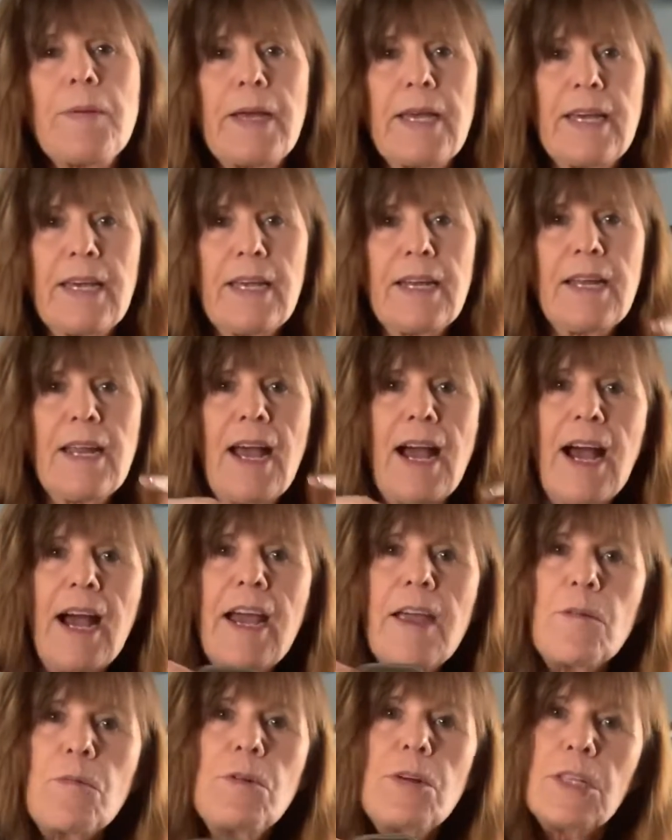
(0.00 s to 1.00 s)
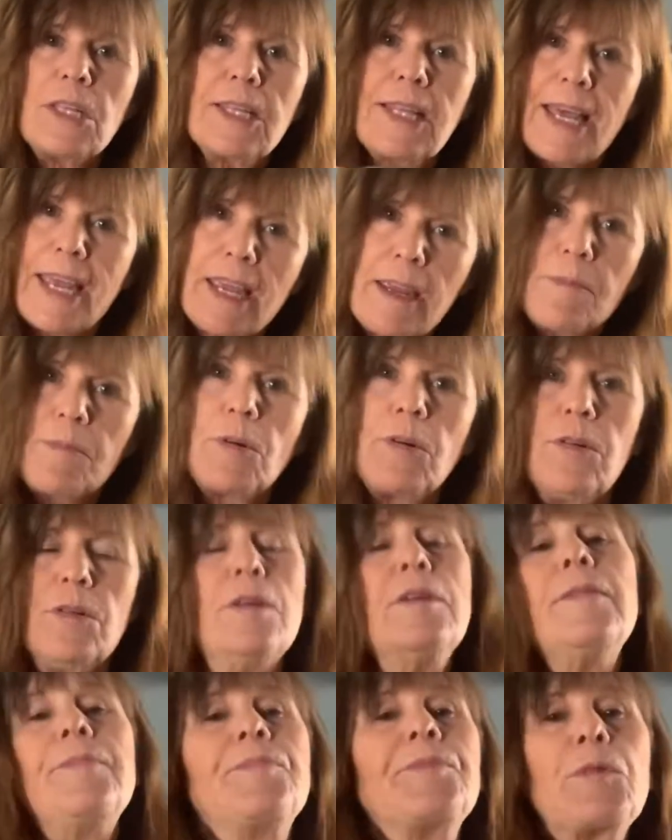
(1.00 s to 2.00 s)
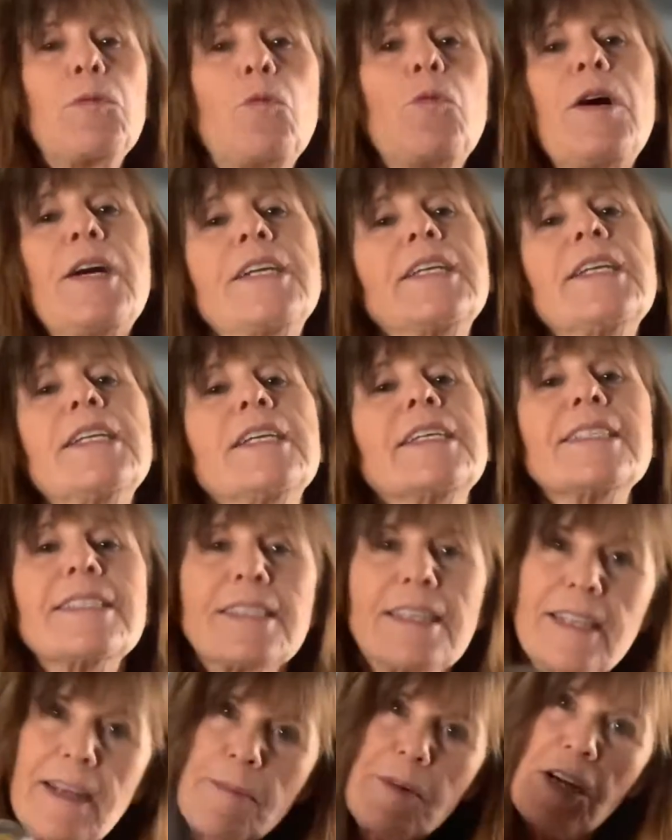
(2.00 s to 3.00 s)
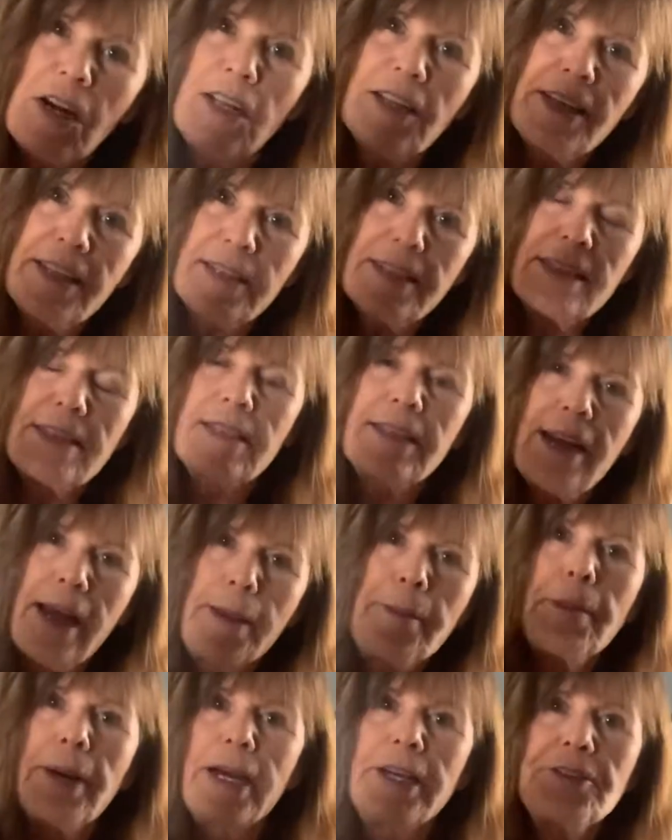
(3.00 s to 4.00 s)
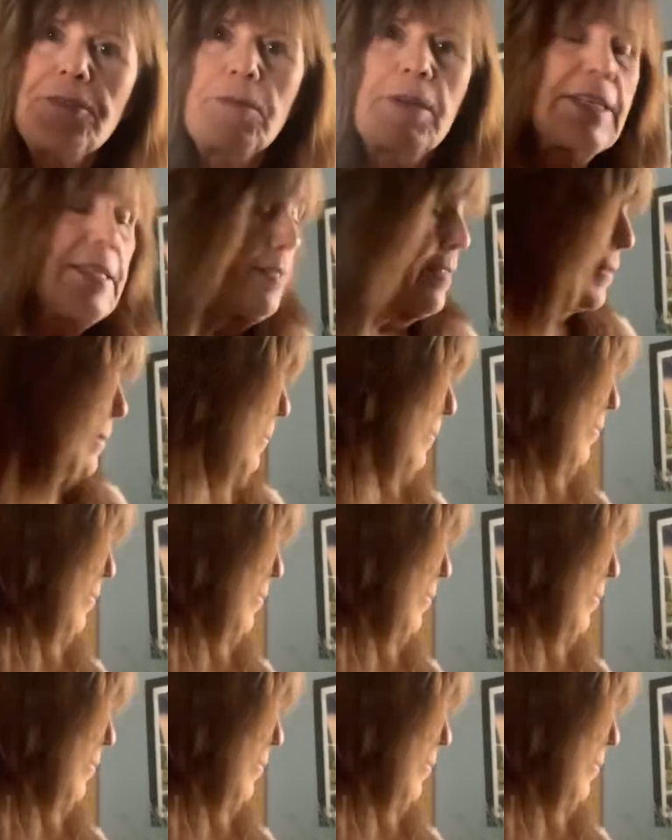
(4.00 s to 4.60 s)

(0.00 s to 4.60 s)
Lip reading: pen I will label what it is, and I'm calling this guy Madras.